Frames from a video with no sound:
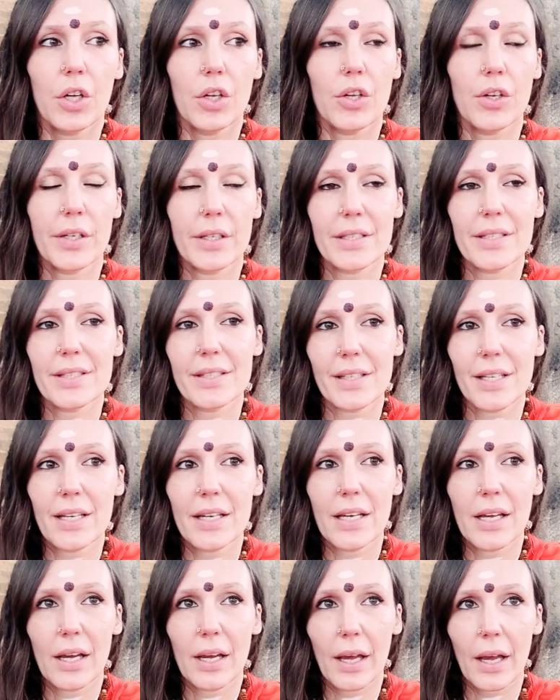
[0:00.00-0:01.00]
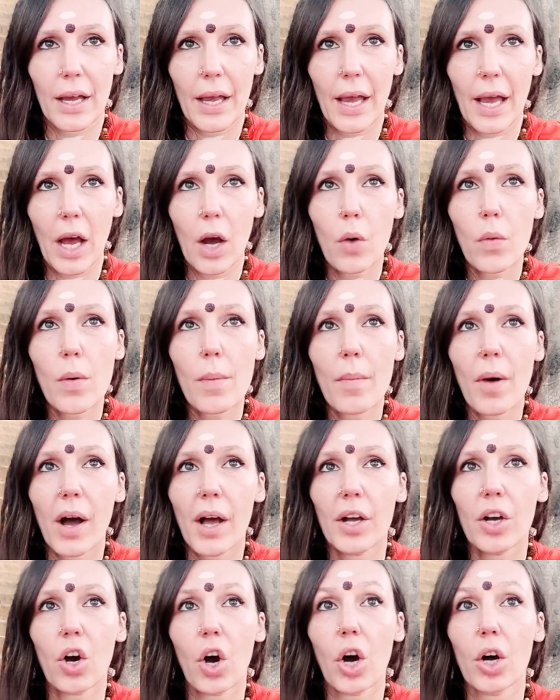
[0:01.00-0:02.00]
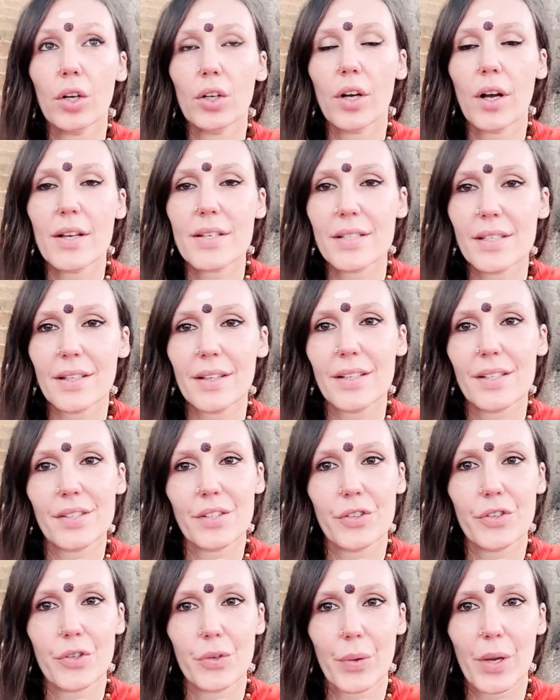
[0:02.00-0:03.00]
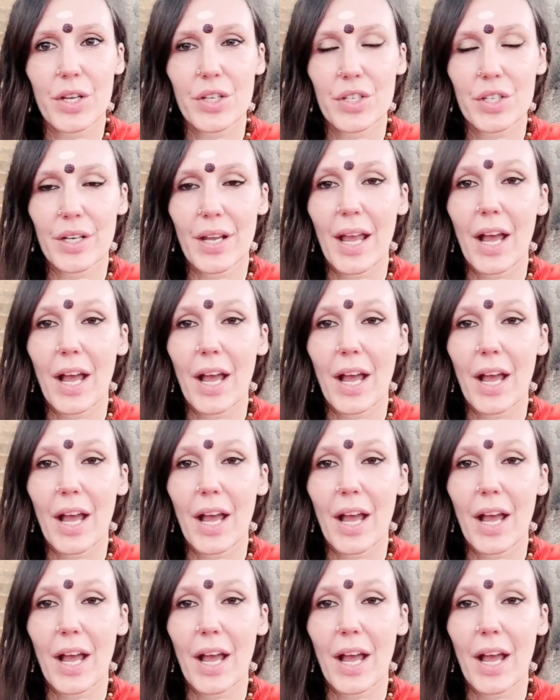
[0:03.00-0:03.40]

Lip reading: you can see, how am I cognizing this situation?